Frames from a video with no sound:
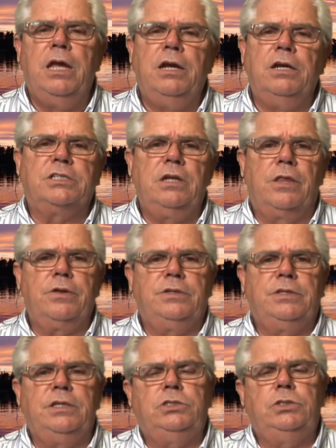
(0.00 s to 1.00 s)
Here's another
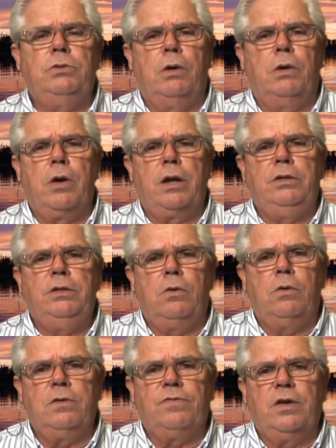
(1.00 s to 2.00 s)
thing too I want to
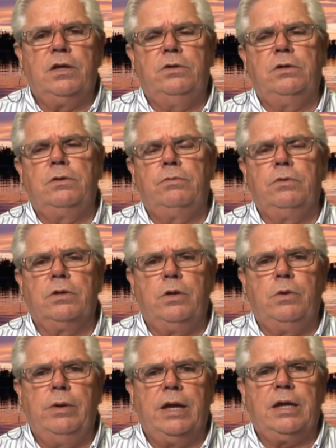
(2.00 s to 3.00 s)
note, if I could, real
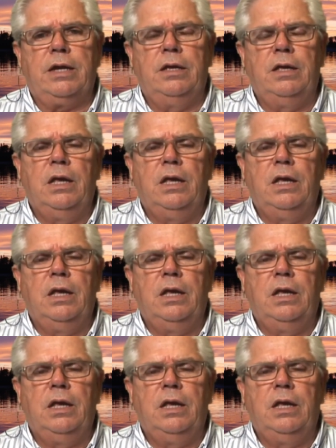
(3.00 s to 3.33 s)
quick.